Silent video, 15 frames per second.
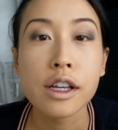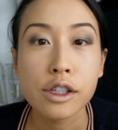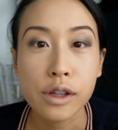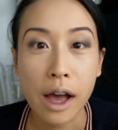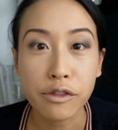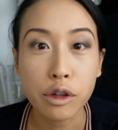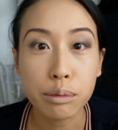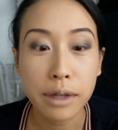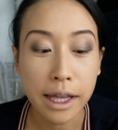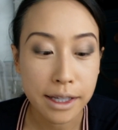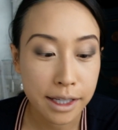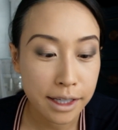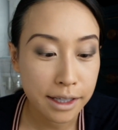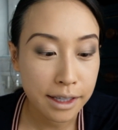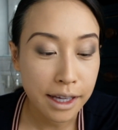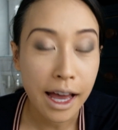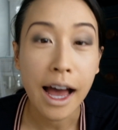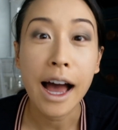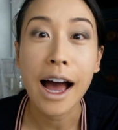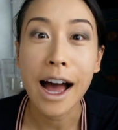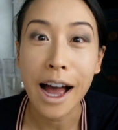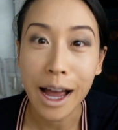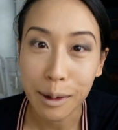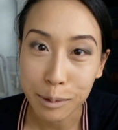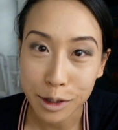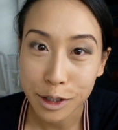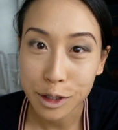So after blending, I'm gonna